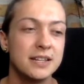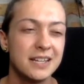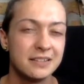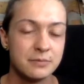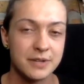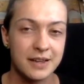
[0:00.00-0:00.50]
and
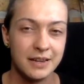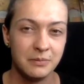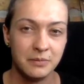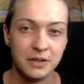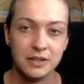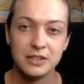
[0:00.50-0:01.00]
take some
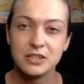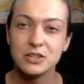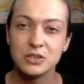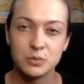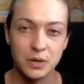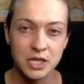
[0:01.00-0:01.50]
time
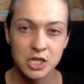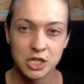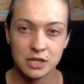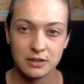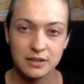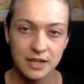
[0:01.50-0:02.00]
to
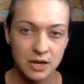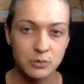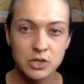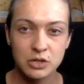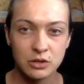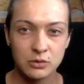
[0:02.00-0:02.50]
switch the
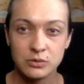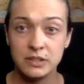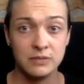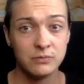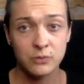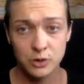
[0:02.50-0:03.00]
language you
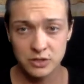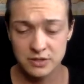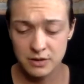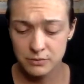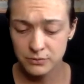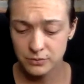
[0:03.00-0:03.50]
use, even for
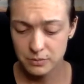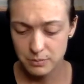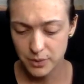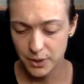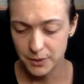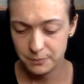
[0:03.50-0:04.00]
yourself,
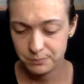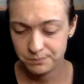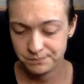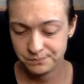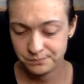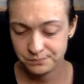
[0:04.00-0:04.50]
but
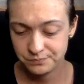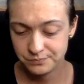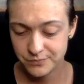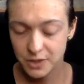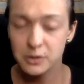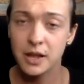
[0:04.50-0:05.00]

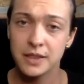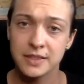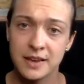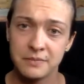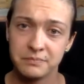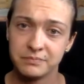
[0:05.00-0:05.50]
you'll
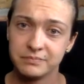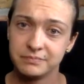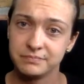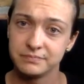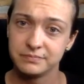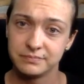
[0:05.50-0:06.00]
get there.
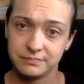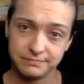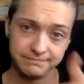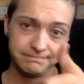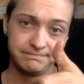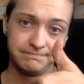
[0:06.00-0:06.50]

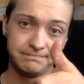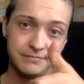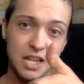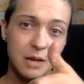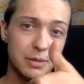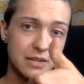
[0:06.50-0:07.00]

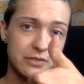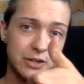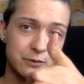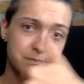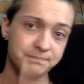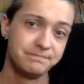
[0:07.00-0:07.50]
I believe
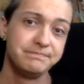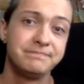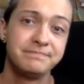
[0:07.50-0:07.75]
in you.